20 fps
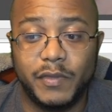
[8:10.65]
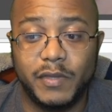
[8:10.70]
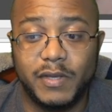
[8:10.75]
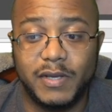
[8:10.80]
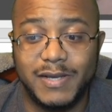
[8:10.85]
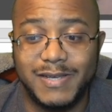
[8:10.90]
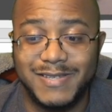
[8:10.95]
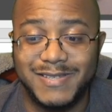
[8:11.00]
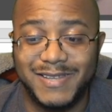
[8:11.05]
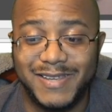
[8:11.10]

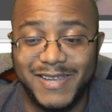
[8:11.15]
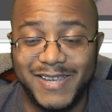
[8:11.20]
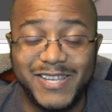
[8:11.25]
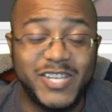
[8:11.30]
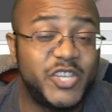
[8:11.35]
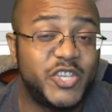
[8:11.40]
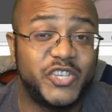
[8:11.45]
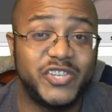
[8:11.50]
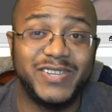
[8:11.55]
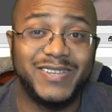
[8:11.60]
because
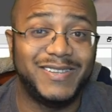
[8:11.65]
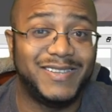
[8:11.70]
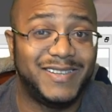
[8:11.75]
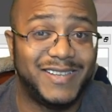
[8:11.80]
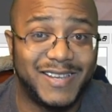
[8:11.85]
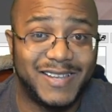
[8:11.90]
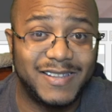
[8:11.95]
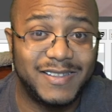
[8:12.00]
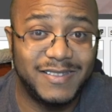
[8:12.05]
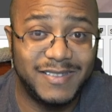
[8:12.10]
it shouldn't
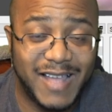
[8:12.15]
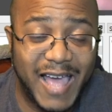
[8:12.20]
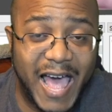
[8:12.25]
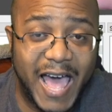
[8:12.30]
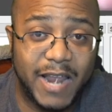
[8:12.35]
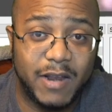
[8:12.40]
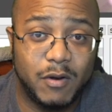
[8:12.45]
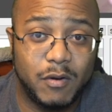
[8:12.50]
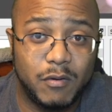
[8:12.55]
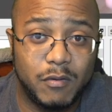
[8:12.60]
get
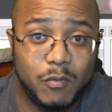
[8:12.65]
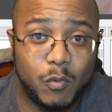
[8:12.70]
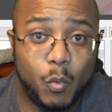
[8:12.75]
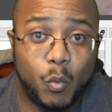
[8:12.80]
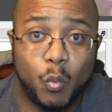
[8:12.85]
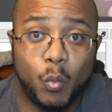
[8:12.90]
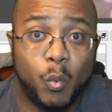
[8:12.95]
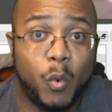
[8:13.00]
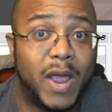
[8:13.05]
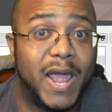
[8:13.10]
that
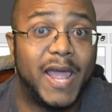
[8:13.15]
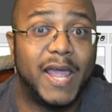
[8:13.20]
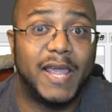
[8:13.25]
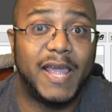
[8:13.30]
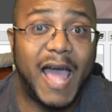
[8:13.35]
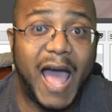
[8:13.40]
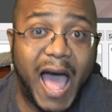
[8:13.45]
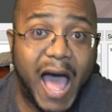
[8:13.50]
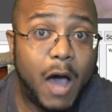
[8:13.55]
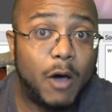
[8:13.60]

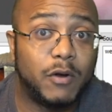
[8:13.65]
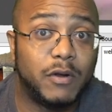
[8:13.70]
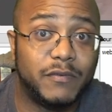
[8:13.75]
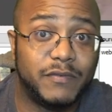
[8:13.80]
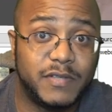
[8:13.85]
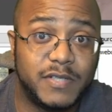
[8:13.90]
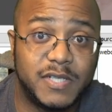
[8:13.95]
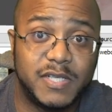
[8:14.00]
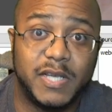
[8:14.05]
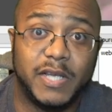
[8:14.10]
way out
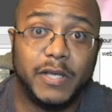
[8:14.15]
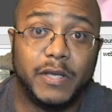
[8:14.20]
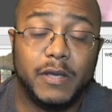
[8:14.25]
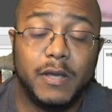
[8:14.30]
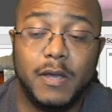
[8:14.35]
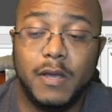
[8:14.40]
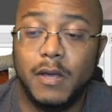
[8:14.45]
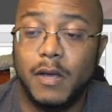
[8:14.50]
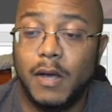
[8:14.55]
of sync.